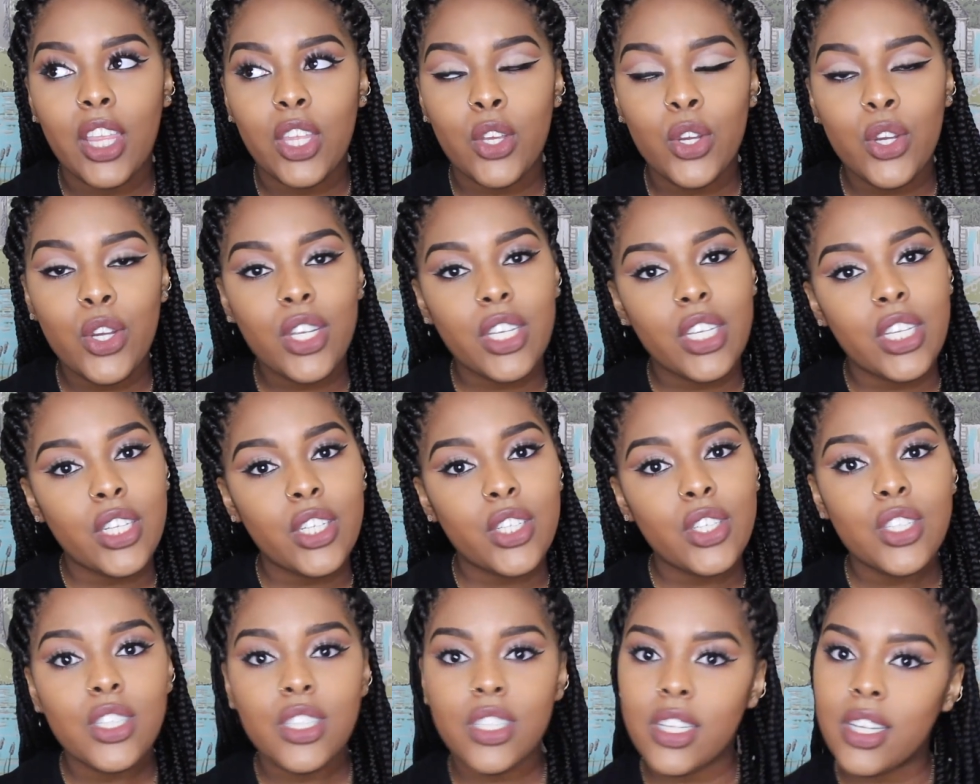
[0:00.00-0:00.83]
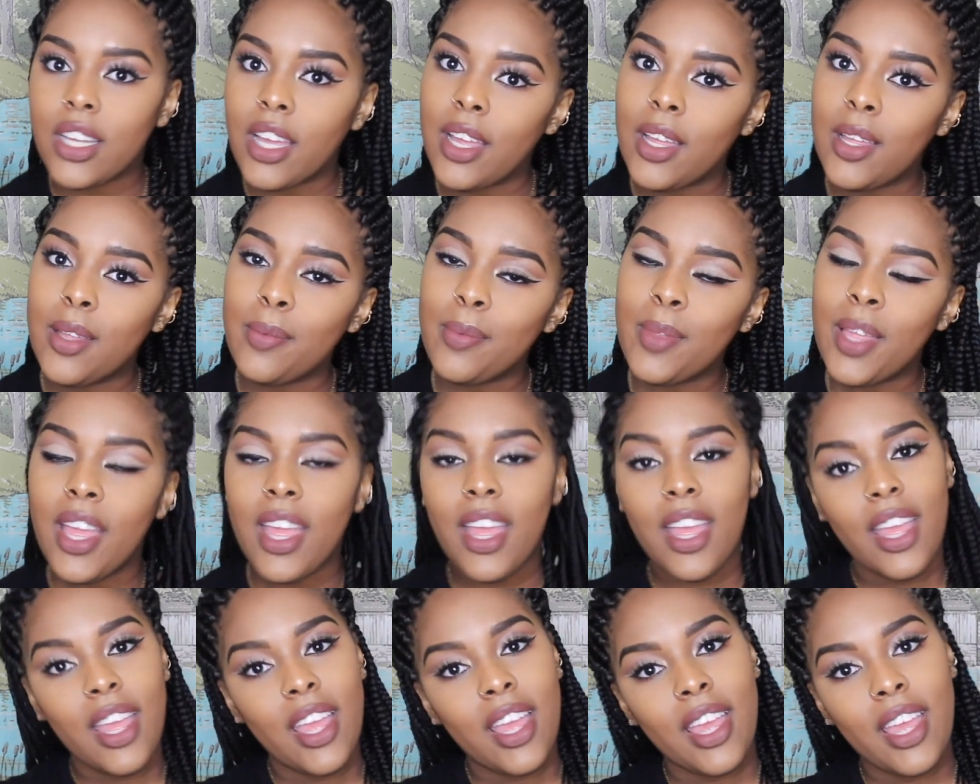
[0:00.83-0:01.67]
your years to come
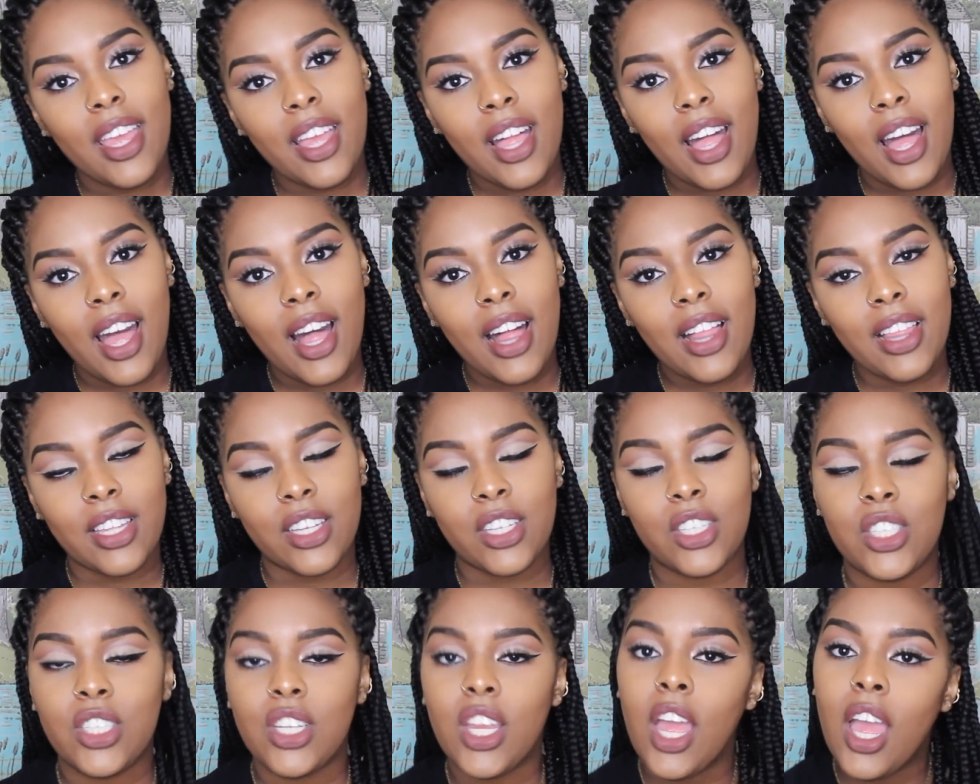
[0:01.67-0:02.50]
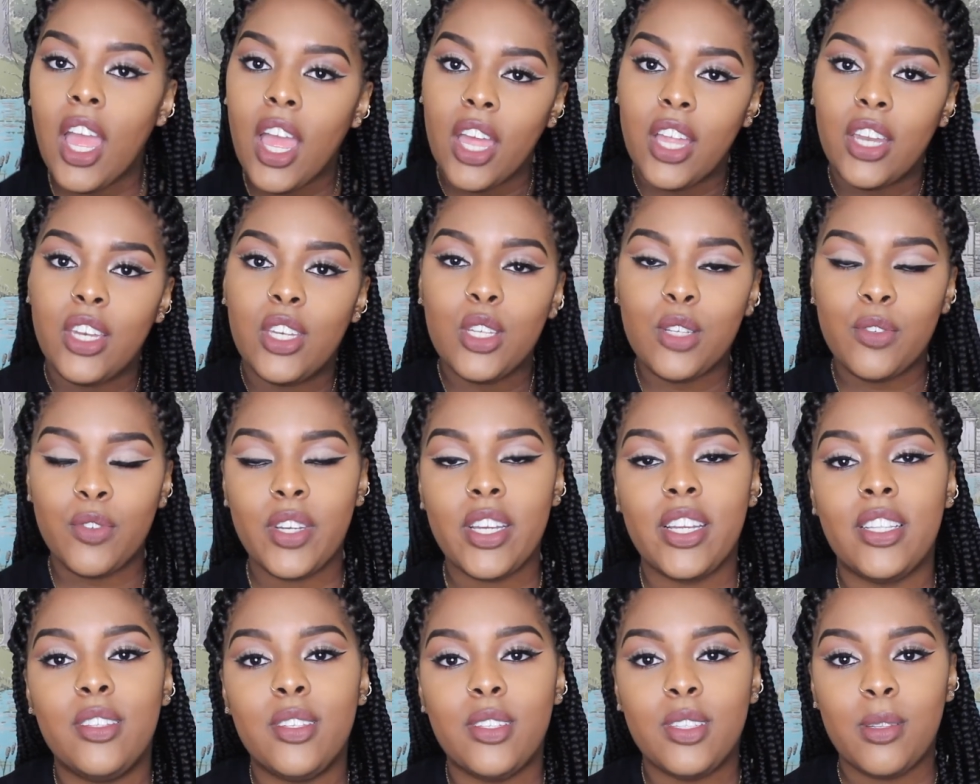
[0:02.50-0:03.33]
in college. Don't
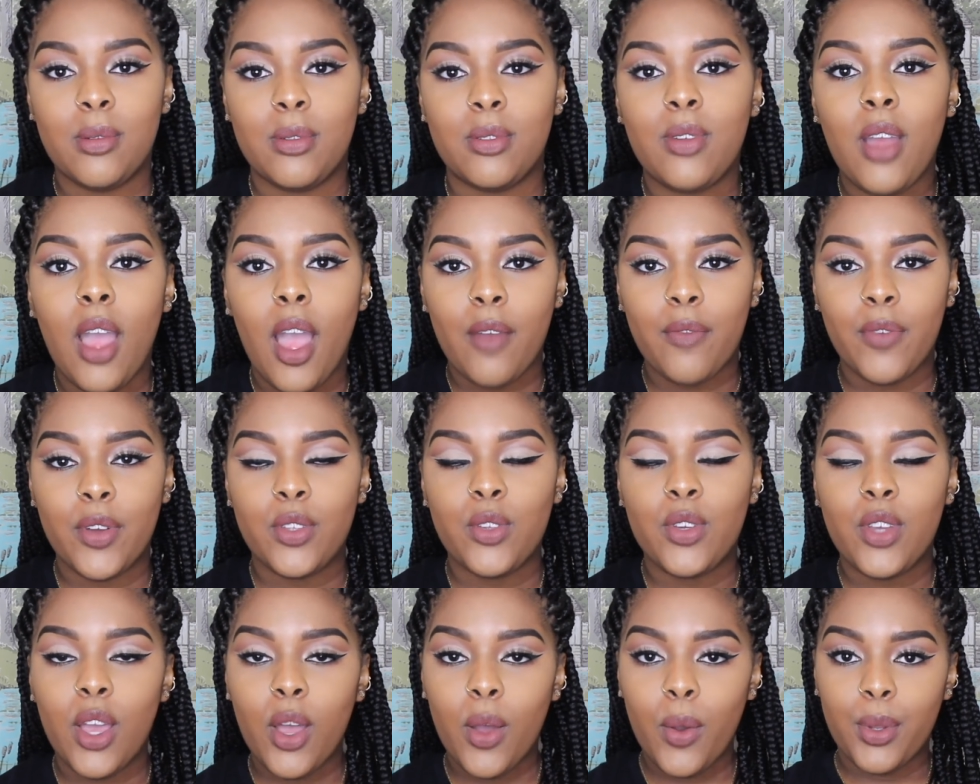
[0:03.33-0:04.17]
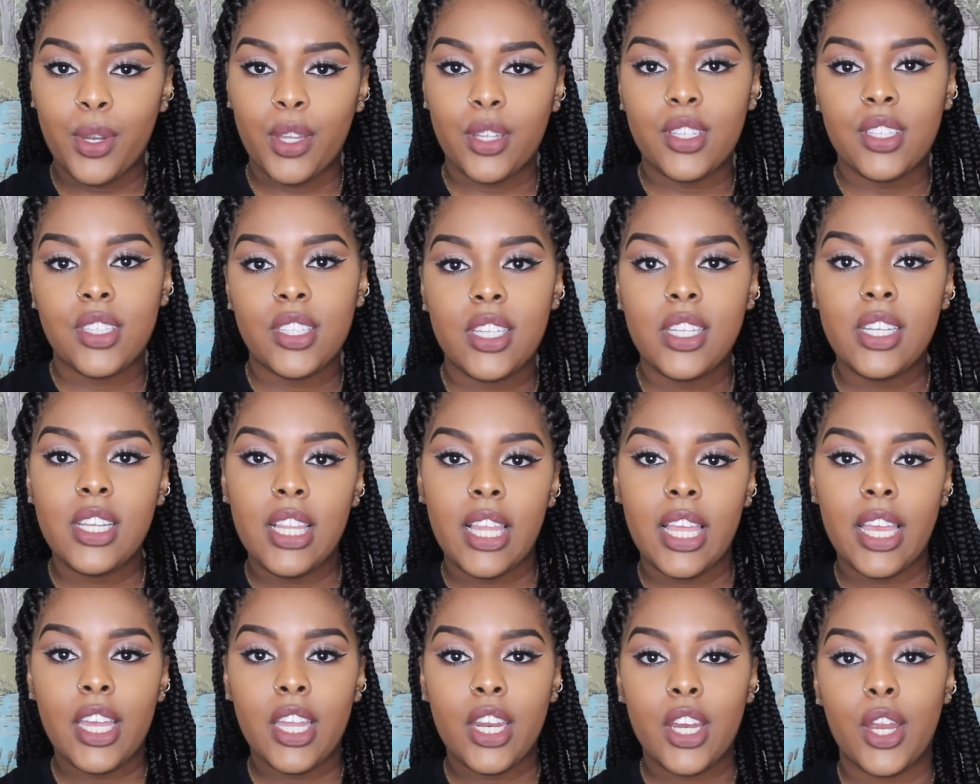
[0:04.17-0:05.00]
forget to subscribe before you go, and I'll see you
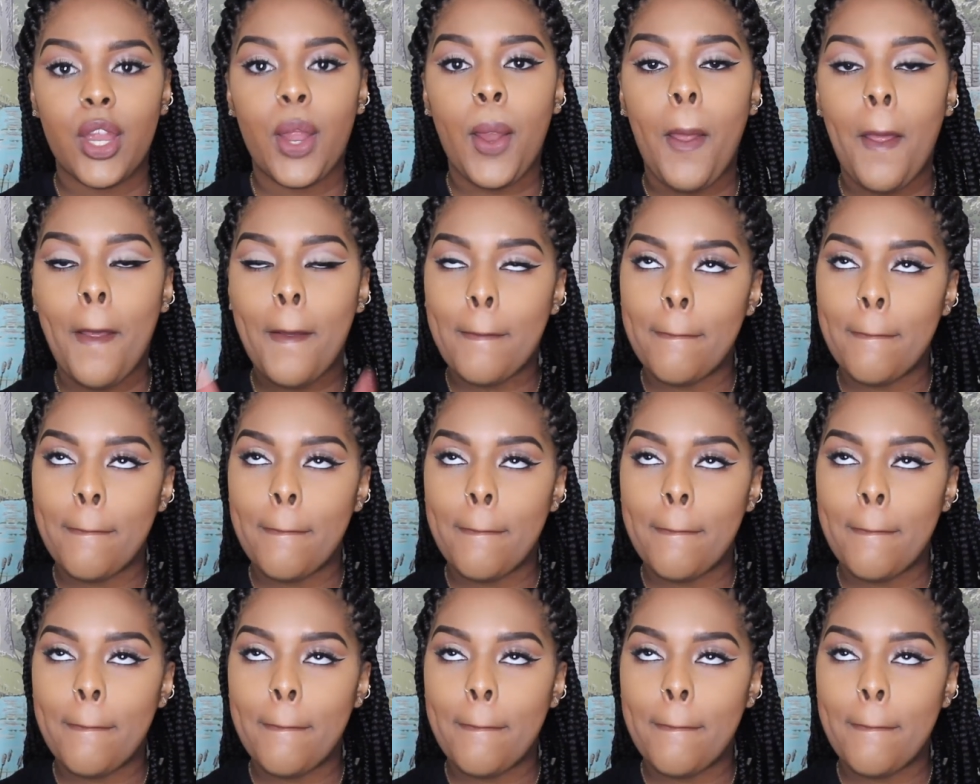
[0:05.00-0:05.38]
later.